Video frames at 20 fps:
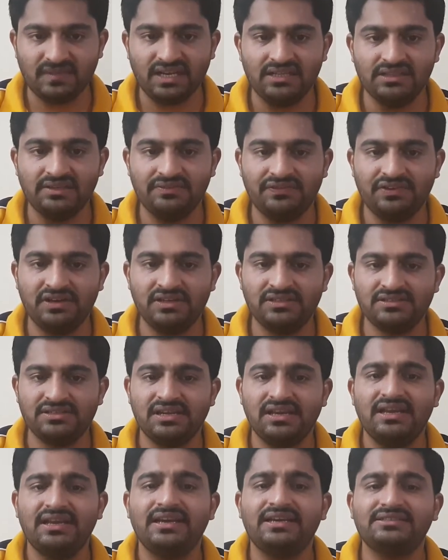The first
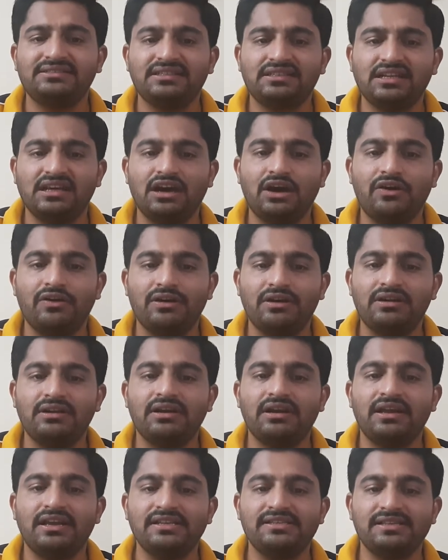is that the governor
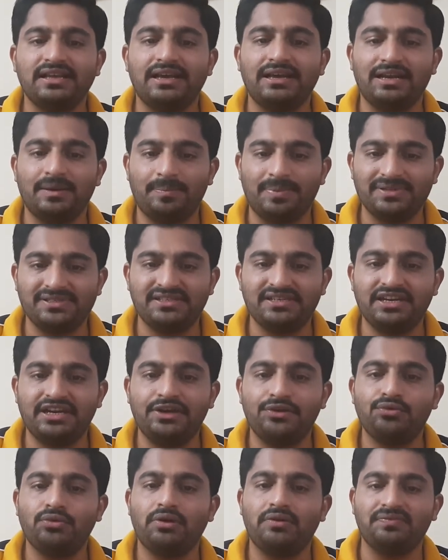is a
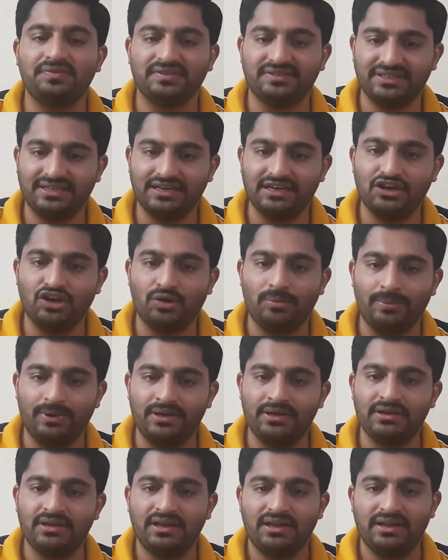representative of the central government,
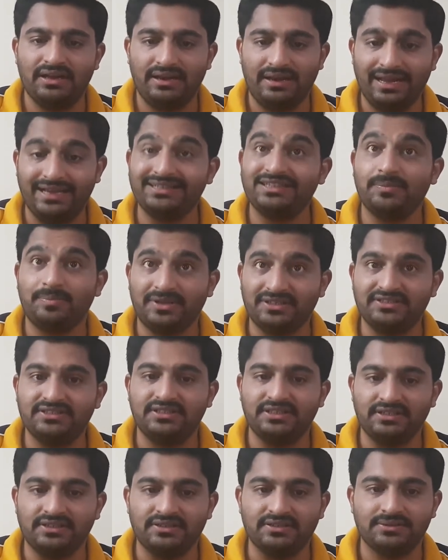like the
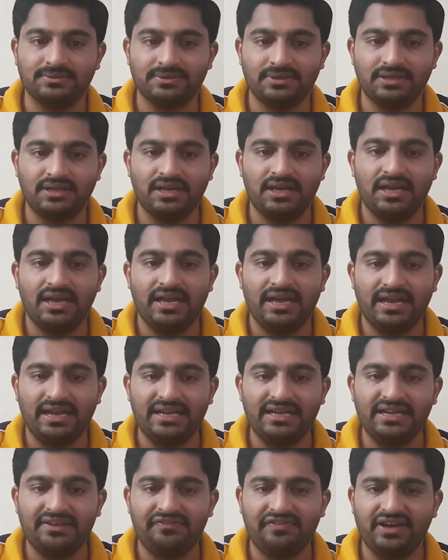president.
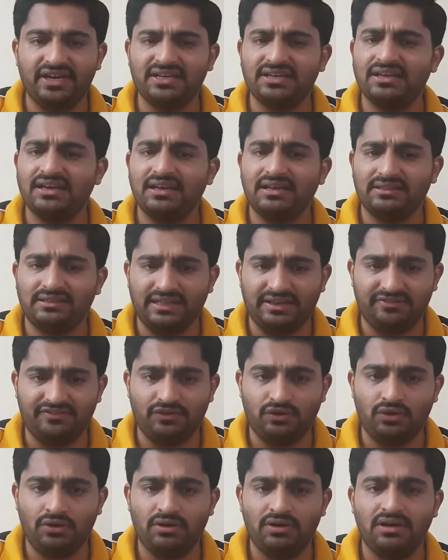In effect,
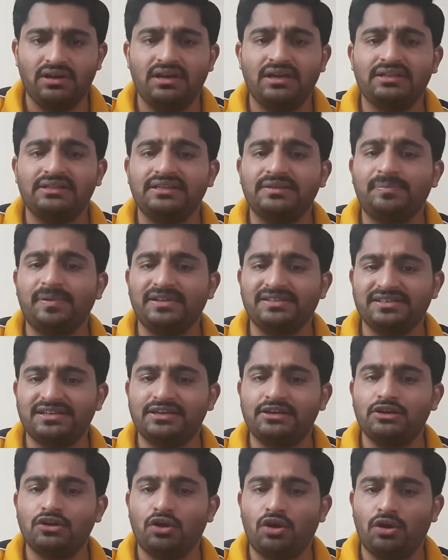therefore, the
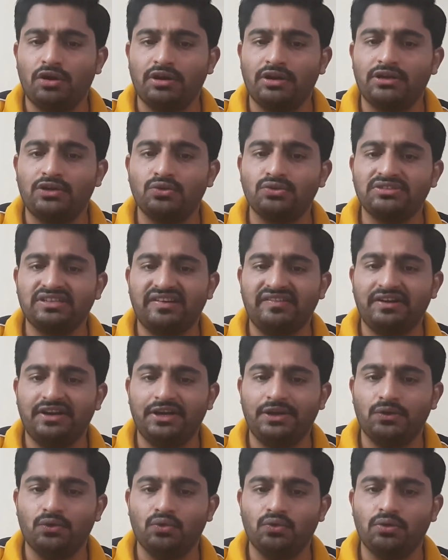Presidential Order
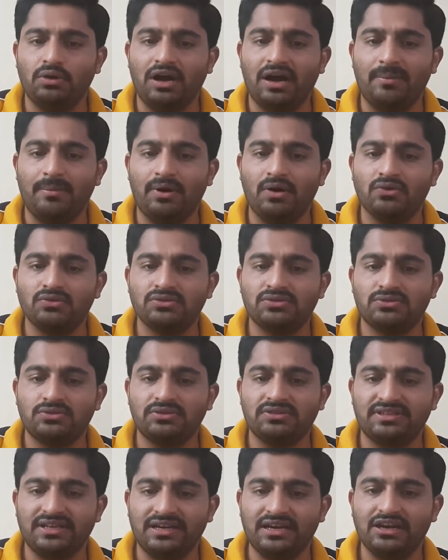272 amounts to the
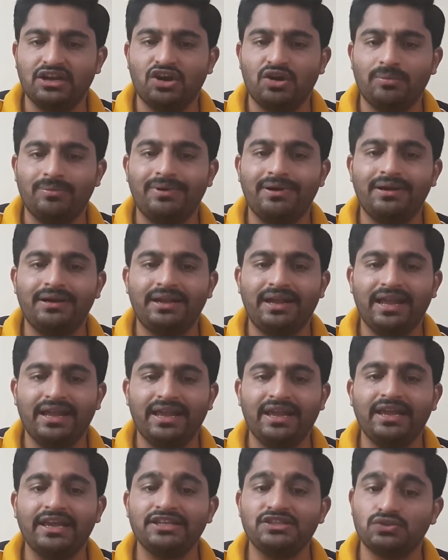central government
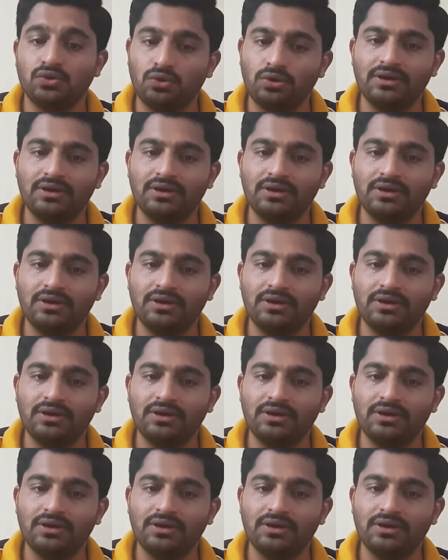taking its own